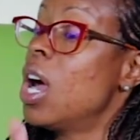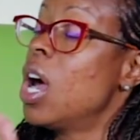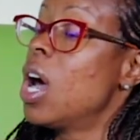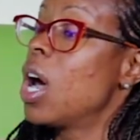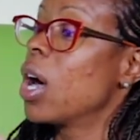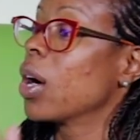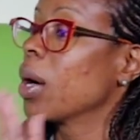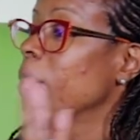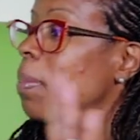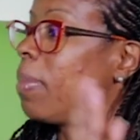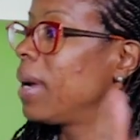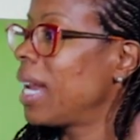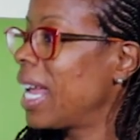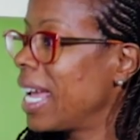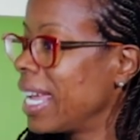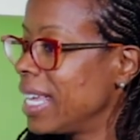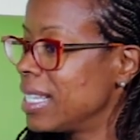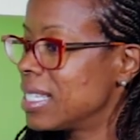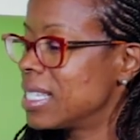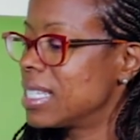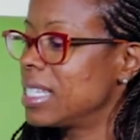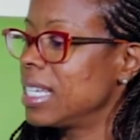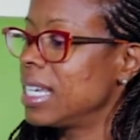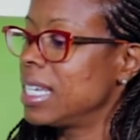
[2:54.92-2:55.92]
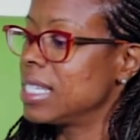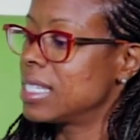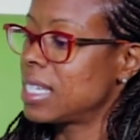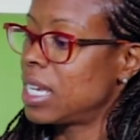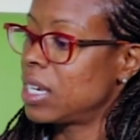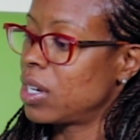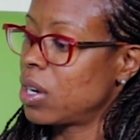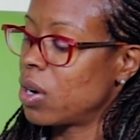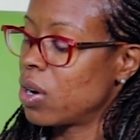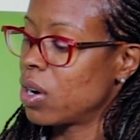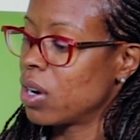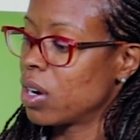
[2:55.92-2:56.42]
Our appliances
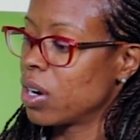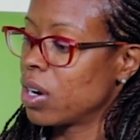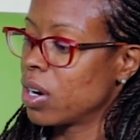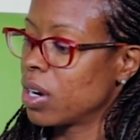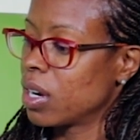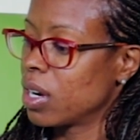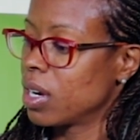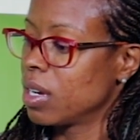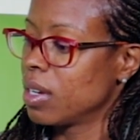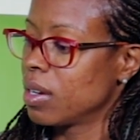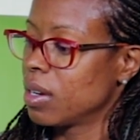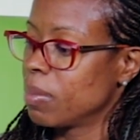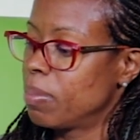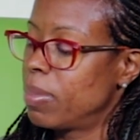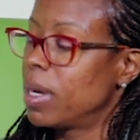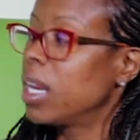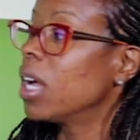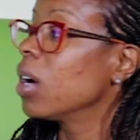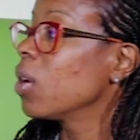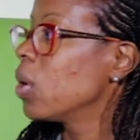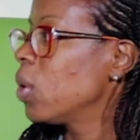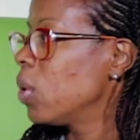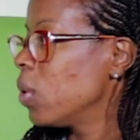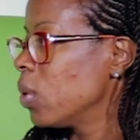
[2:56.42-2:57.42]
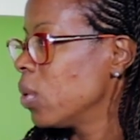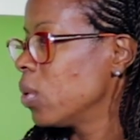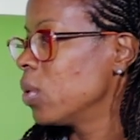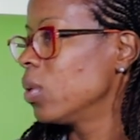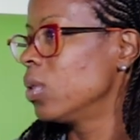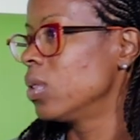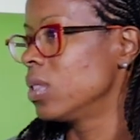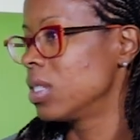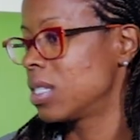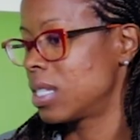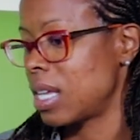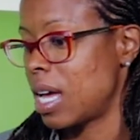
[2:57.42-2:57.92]
and our plug
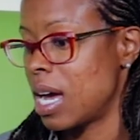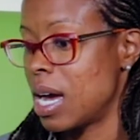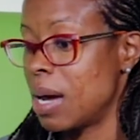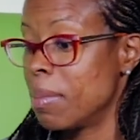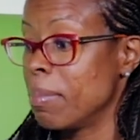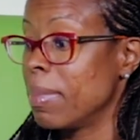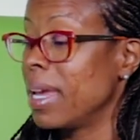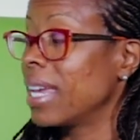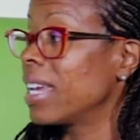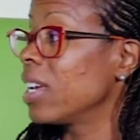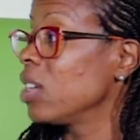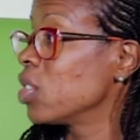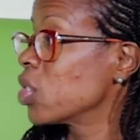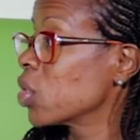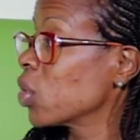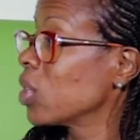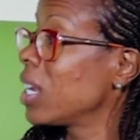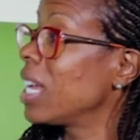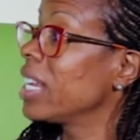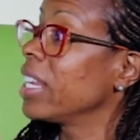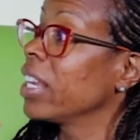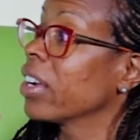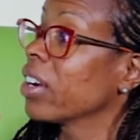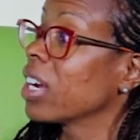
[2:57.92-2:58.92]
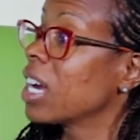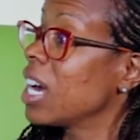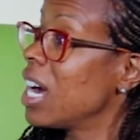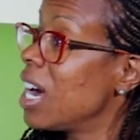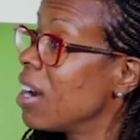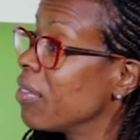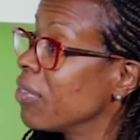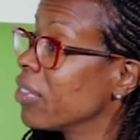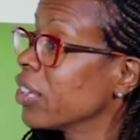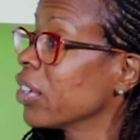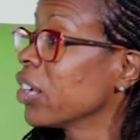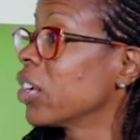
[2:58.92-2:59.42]
holes, making sure that they're
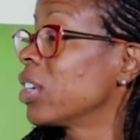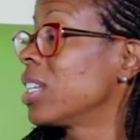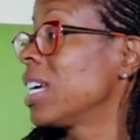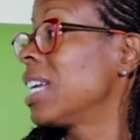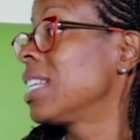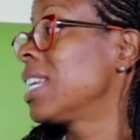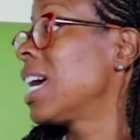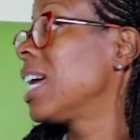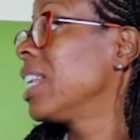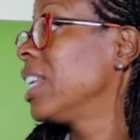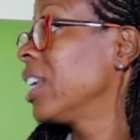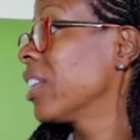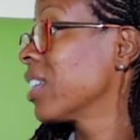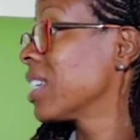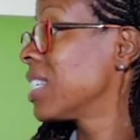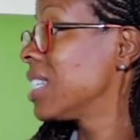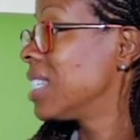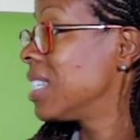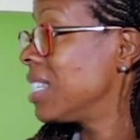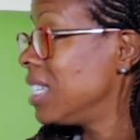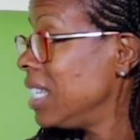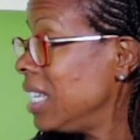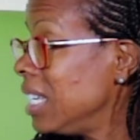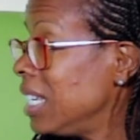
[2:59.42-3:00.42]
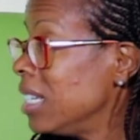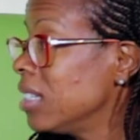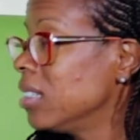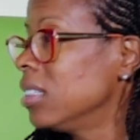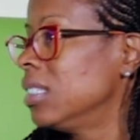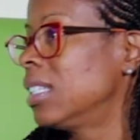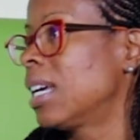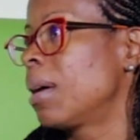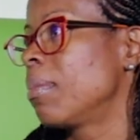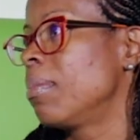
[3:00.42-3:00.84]
covered and that they're sealed.